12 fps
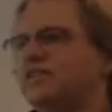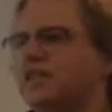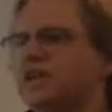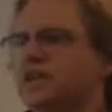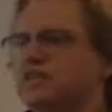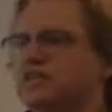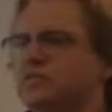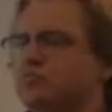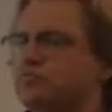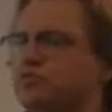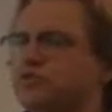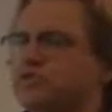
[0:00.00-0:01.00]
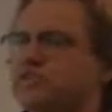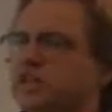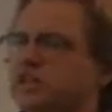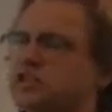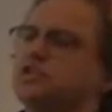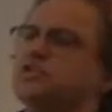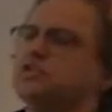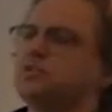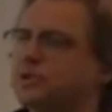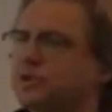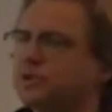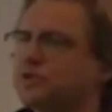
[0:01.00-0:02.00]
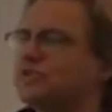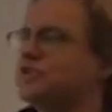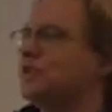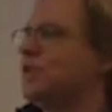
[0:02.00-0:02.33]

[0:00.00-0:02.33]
the processional route,